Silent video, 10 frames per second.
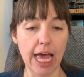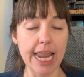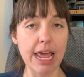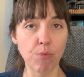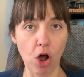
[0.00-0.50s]

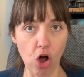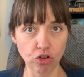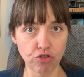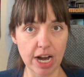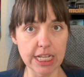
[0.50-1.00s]
And they were
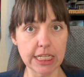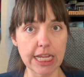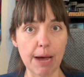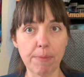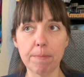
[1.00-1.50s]
all trying to
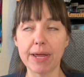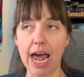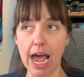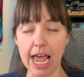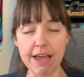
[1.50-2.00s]
stop him. But
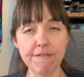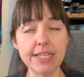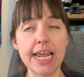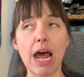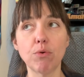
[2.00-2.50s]
I, even
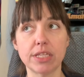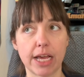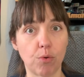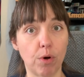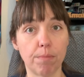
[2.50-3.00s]
then, I was
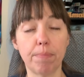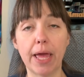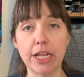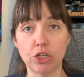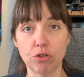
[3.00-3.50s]
like, well,
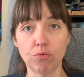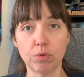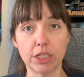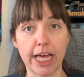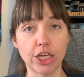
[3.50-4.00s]
Pandu,
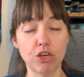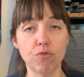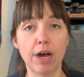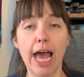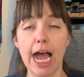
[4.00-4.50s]
like you,
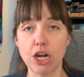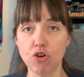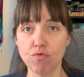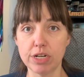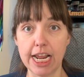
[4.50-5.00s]
I
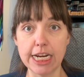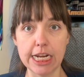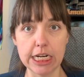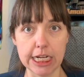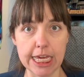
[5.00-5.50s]
know they
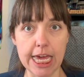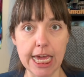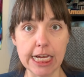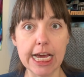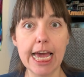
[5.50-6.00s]
need a king.